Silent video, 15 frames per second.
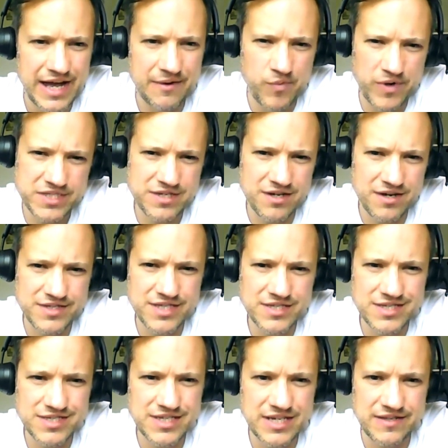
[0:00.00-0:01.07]
And we're starting
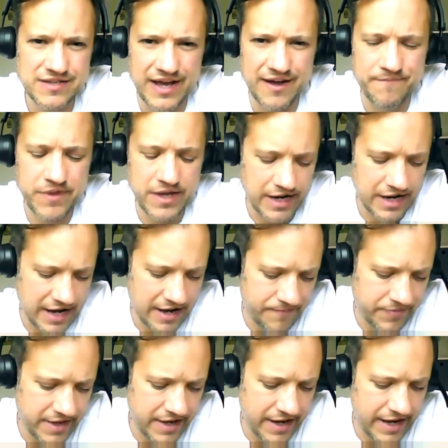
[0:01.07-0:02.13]
to see that.
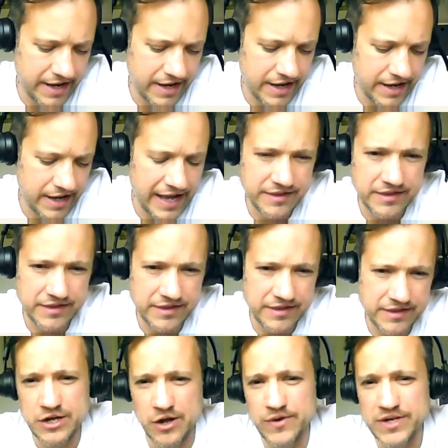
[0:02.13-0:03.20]
And
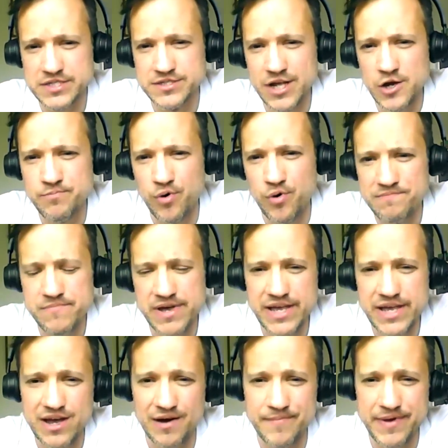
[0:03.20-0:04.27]
it's no point
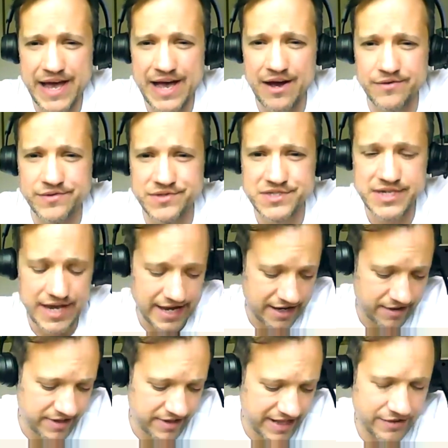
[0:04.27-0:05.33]
me coming out and
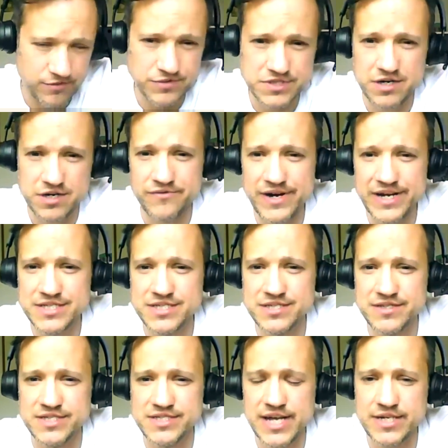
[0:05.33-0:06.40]
saying the landlord's going to
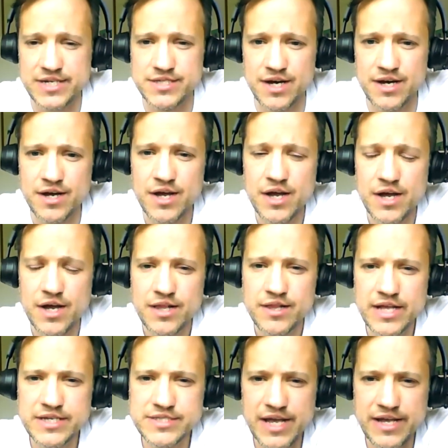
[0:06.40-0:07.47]
exit the sector.
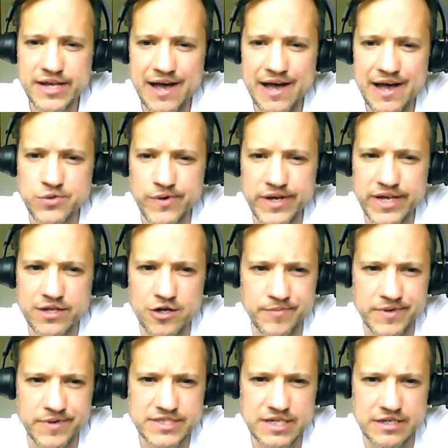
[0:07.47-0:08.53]
Let's get capital
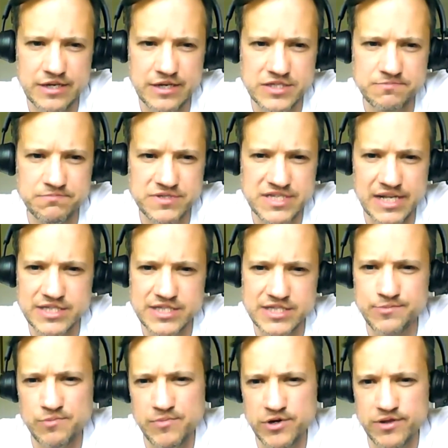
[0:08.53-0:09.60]
economics to do some
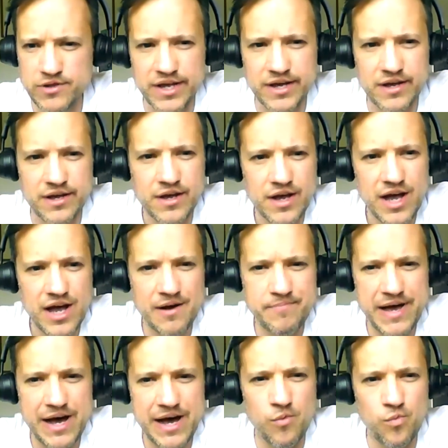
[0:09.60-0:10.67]
sensible modelling
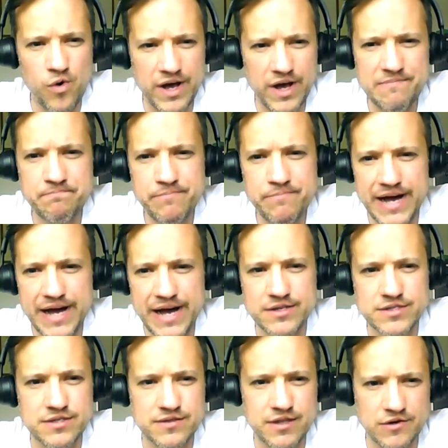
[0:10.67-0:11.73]
about what
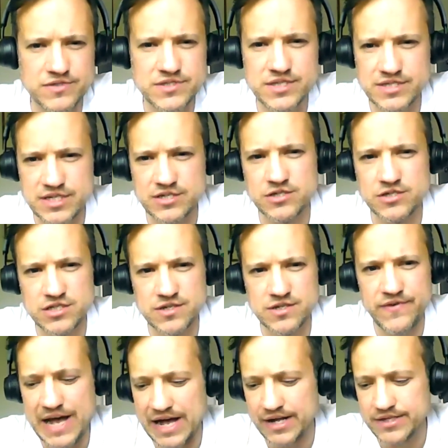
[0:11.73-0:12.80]
impact those decisions
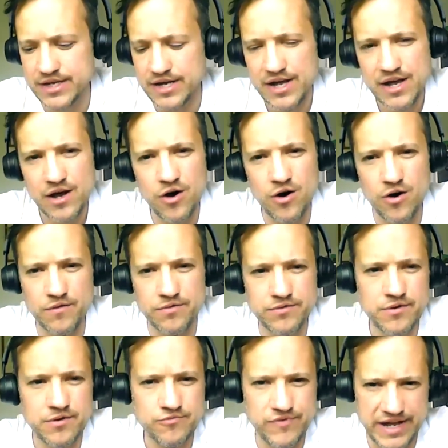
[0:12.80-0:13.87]
have had
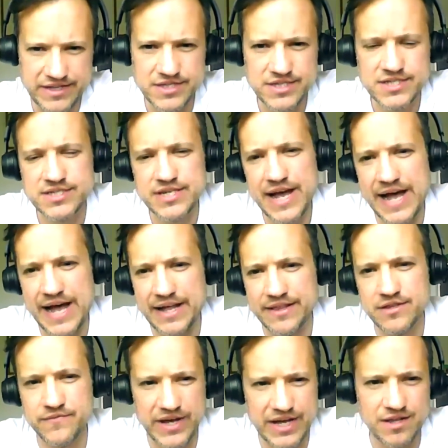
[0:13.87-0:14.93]
on rents
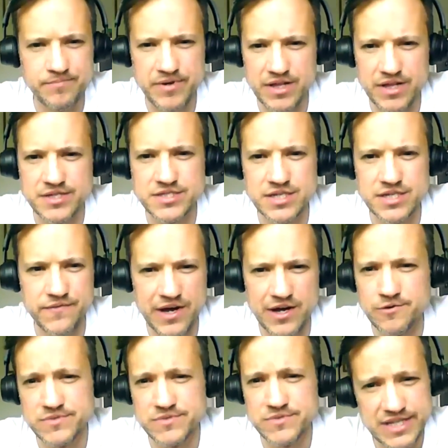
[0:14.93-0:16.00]
and availability of
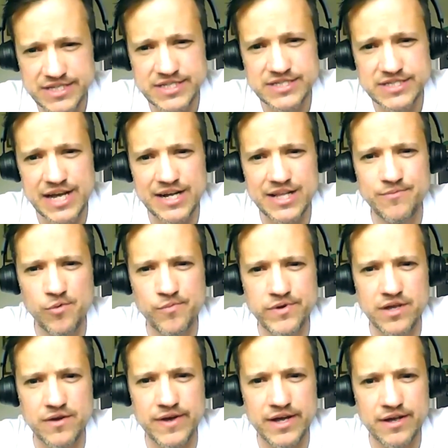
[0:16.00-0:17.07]
homes. And that's exactly what
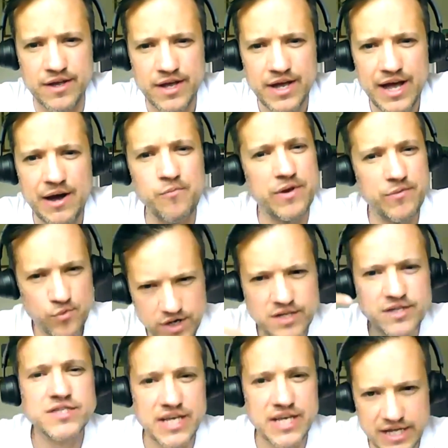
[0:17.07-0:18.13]
we're doing. And we will
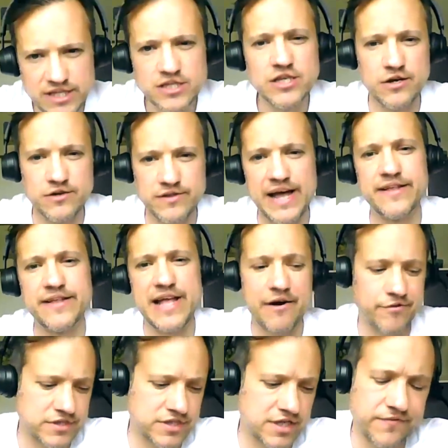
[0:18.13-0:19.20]
continue that
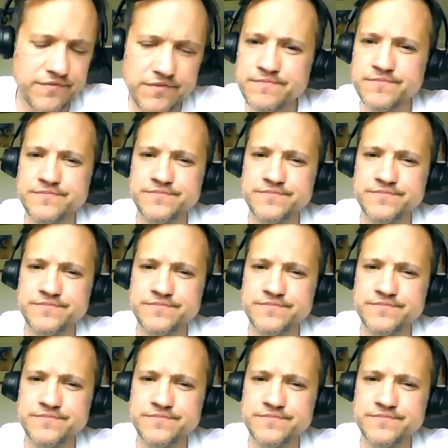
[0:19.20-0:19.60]
narrative.